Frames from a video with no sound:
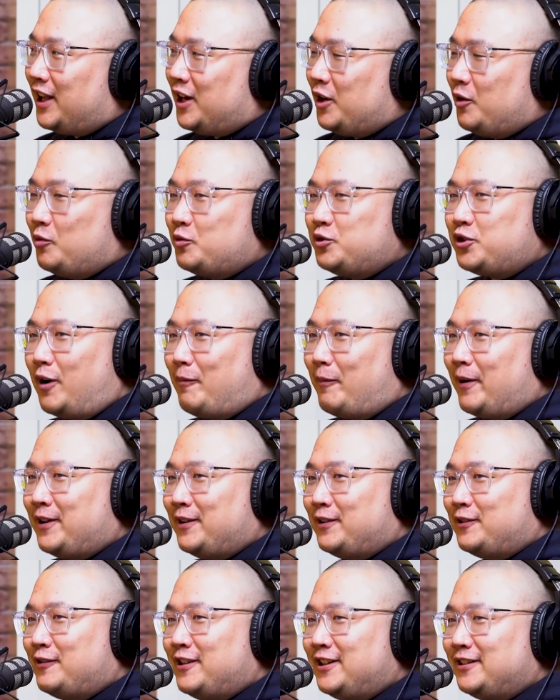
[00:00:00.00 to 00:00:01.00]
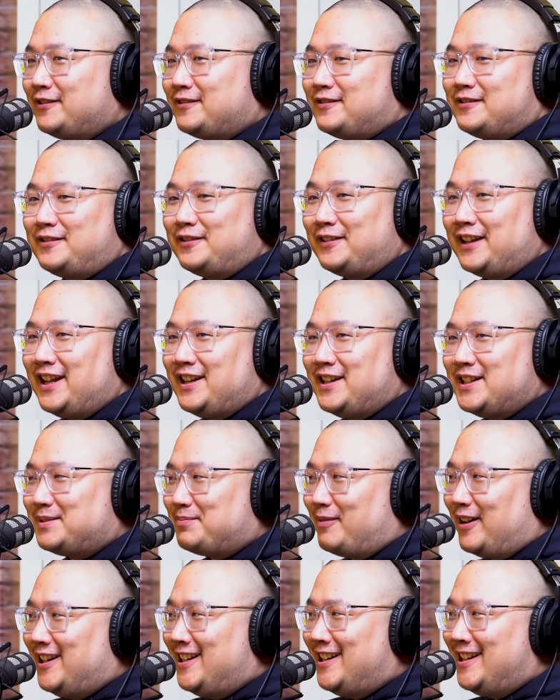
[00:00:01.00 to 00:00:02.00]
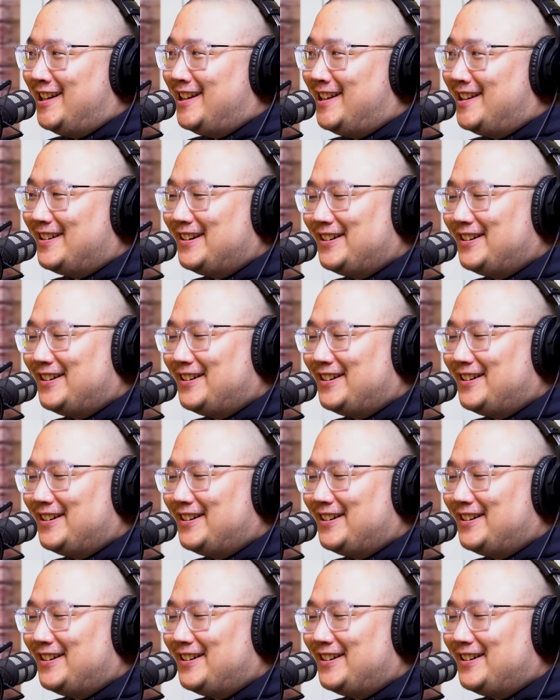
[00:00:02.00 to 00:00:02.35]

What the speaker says: What kind of job are you doing to get this money?